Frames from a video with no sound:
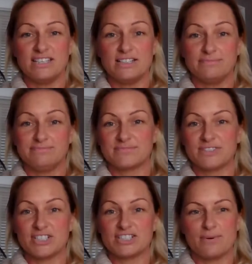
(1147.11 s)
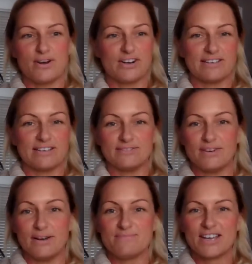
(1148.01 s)
eat you because they were hungry,
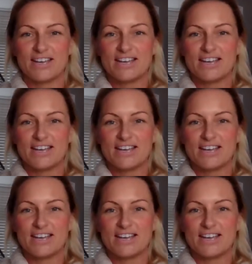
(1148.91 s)
right?